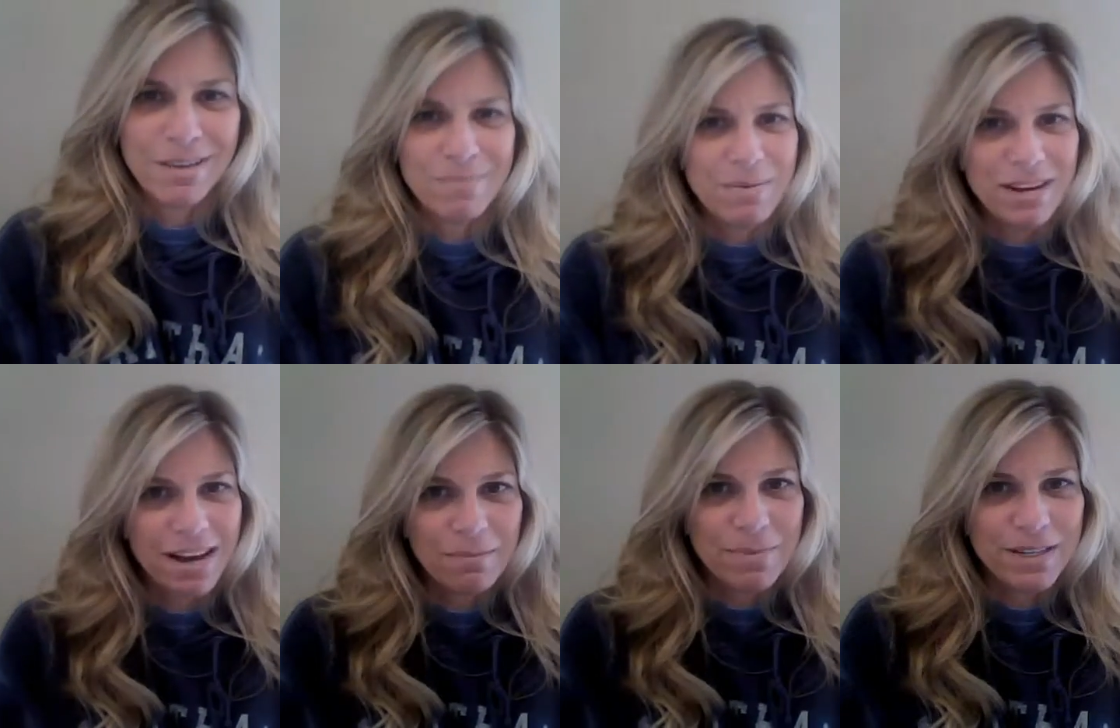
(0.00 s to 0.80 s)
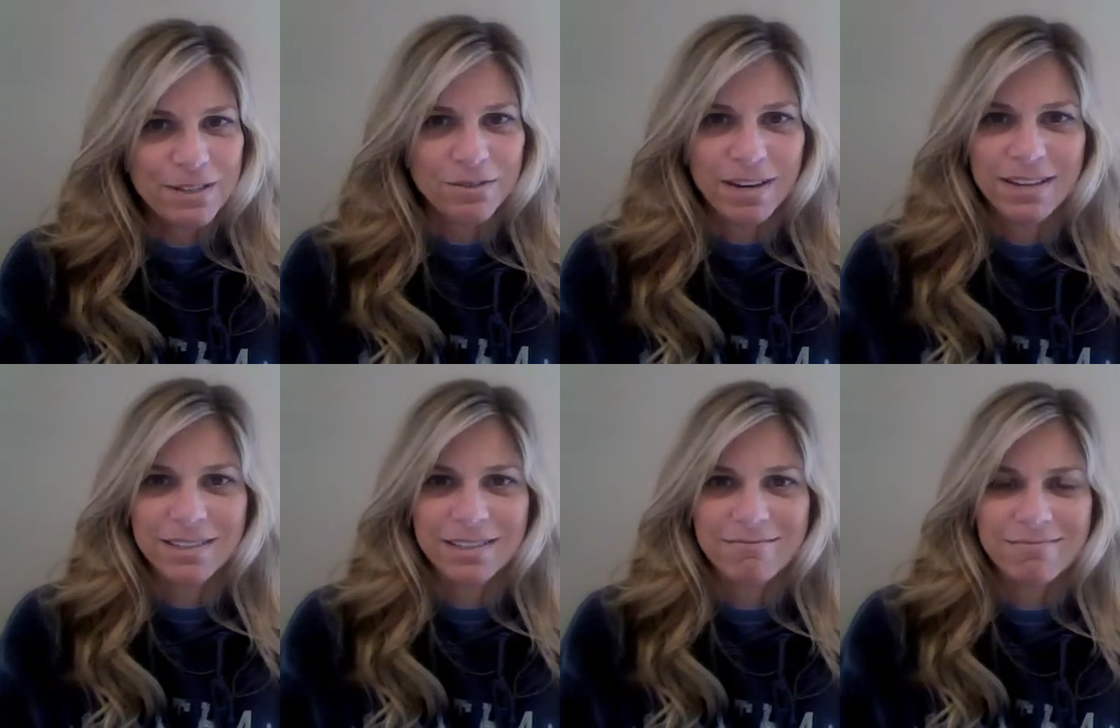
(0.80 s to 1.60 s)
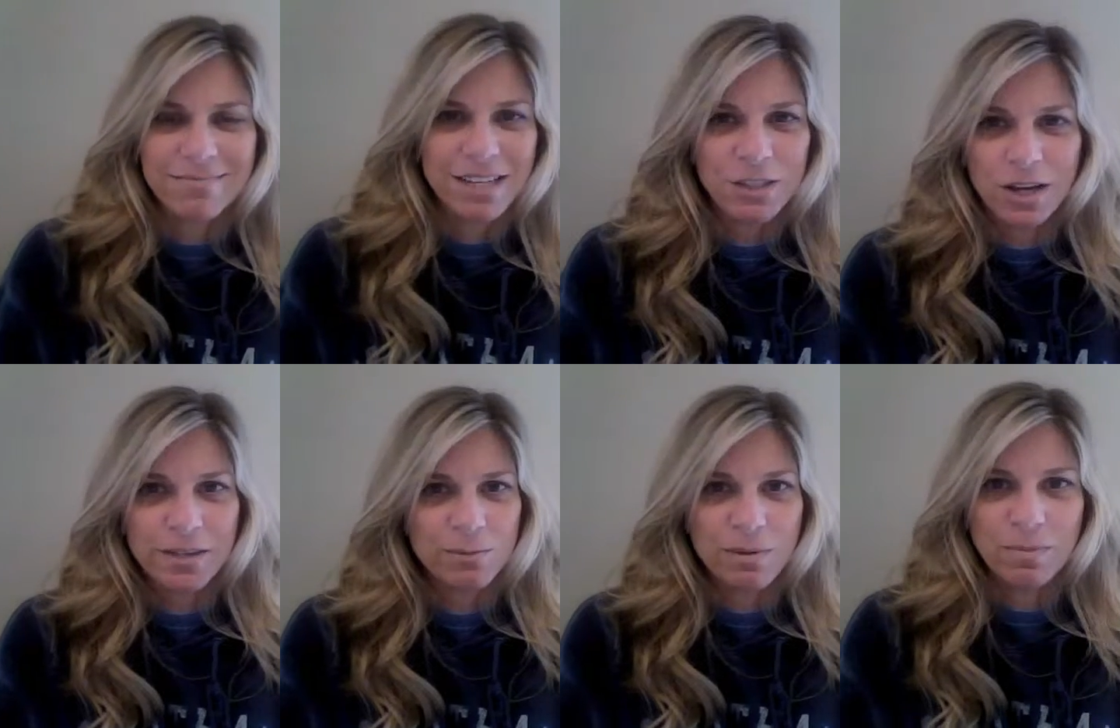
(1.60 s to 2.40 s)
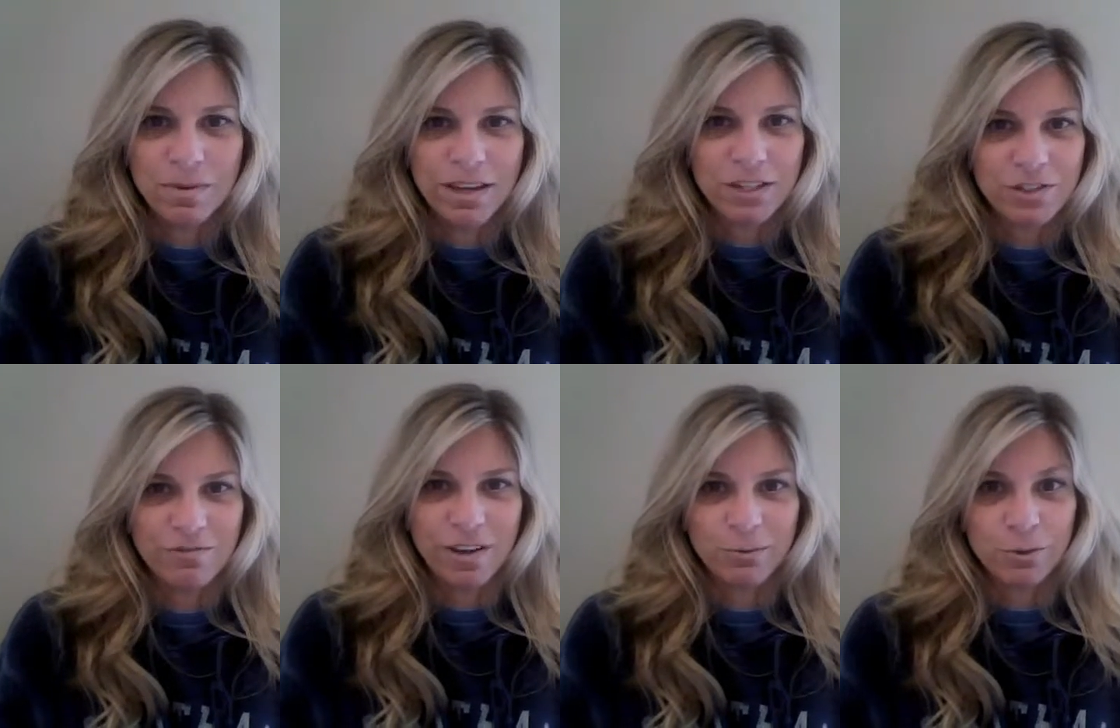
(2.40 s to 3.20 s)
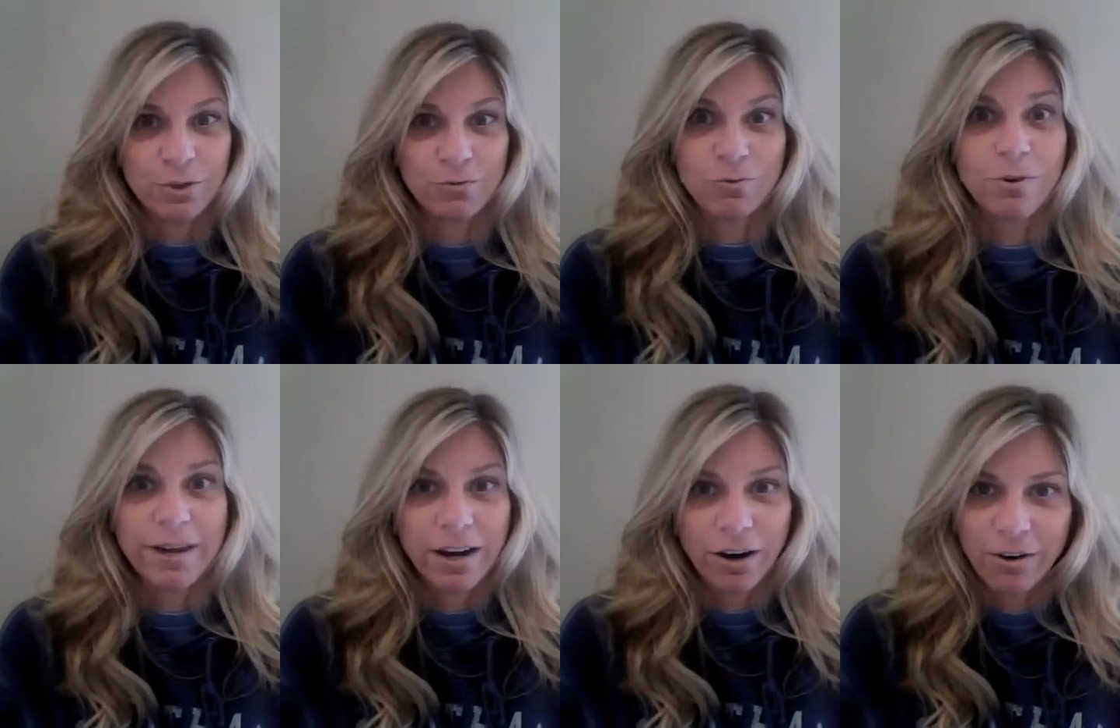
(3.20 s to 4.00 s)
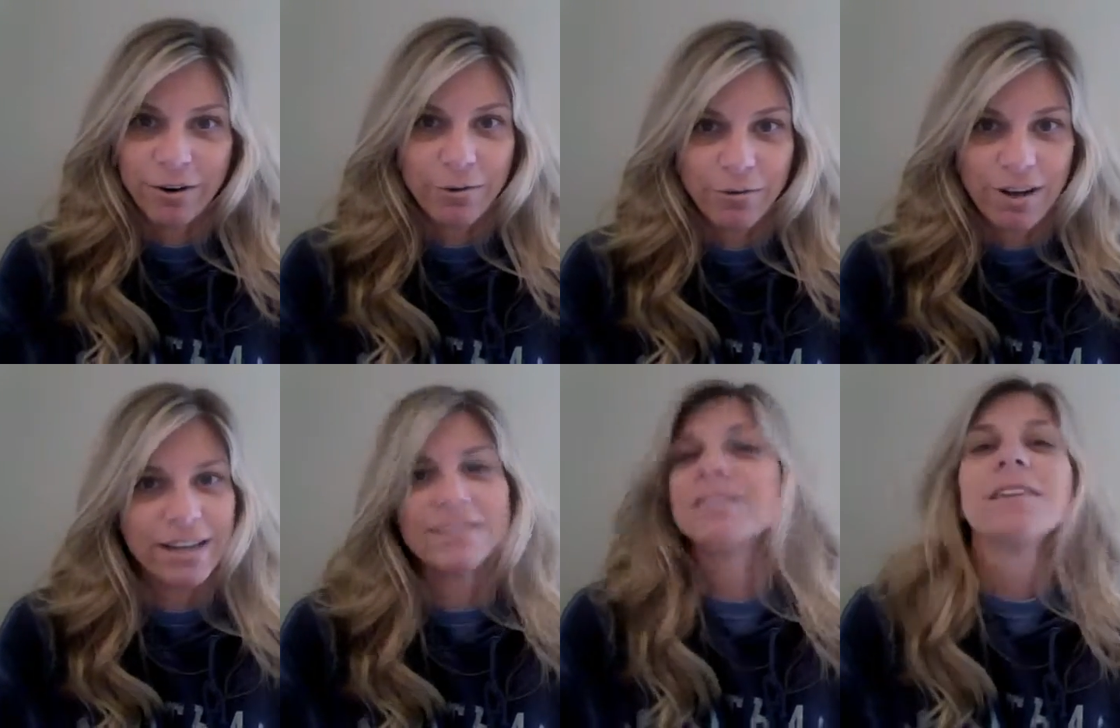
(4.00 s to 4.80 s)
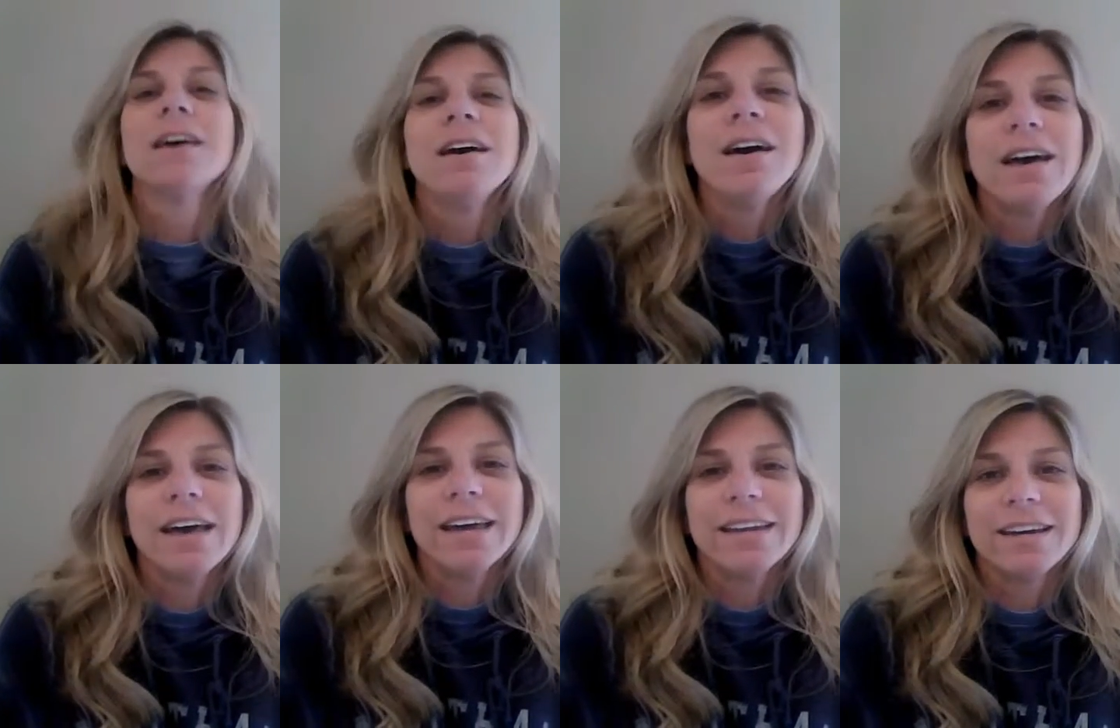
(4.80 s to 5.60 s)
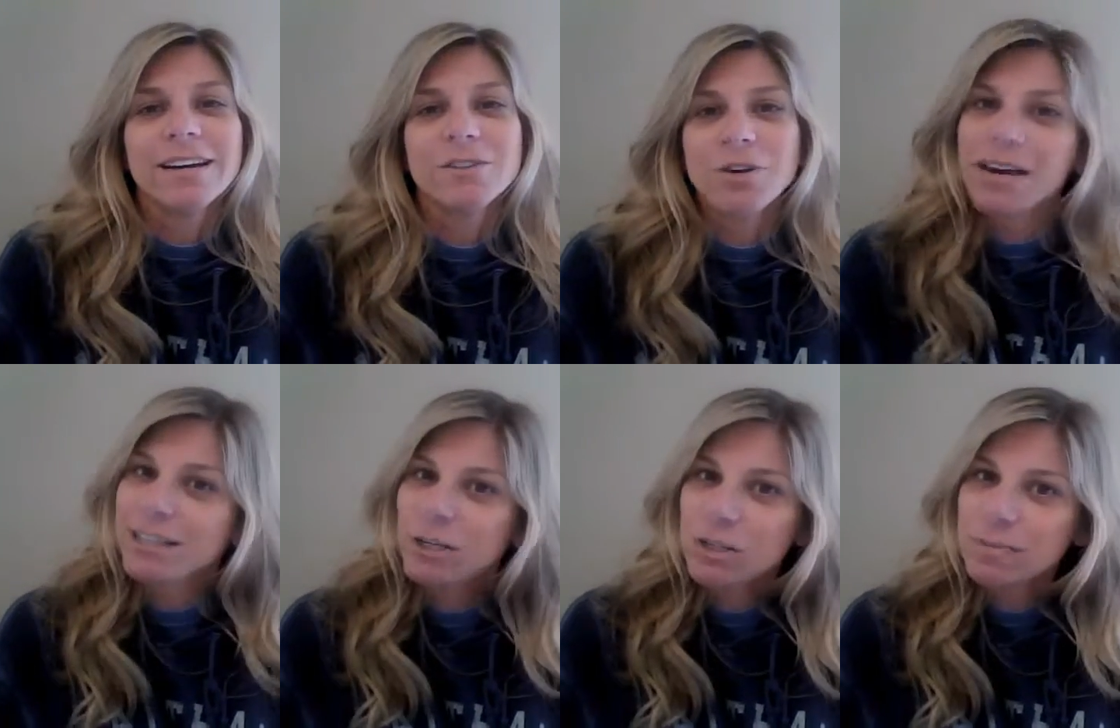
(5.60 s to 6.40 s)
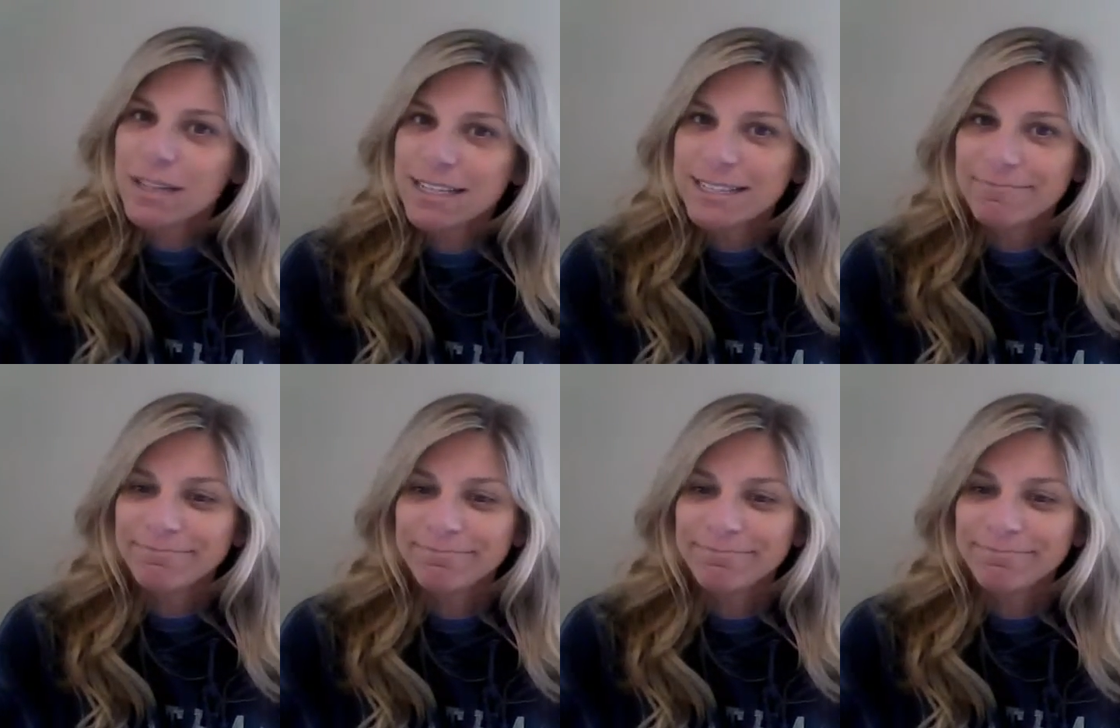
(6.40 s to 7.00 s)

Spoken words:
maybe not be so nice and teach all these people that she felt were screwing her and her friends and try and teach them a lesson.